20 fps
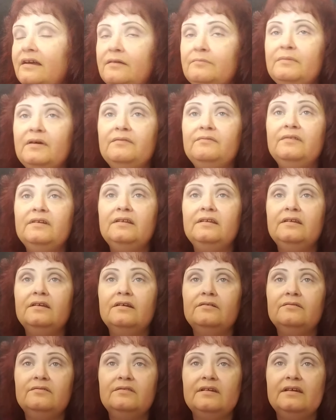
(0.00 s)
my
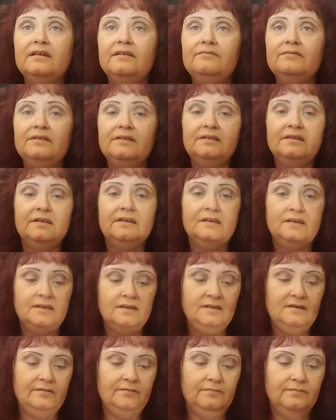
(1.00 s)
videos even
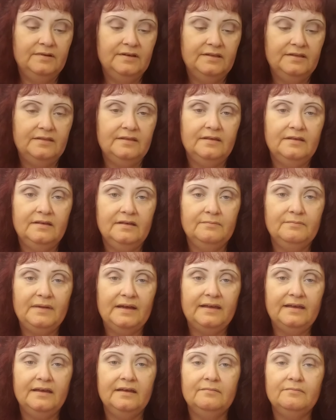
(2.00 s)
with my
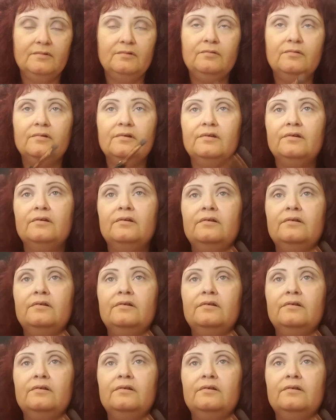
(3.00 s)
camcorder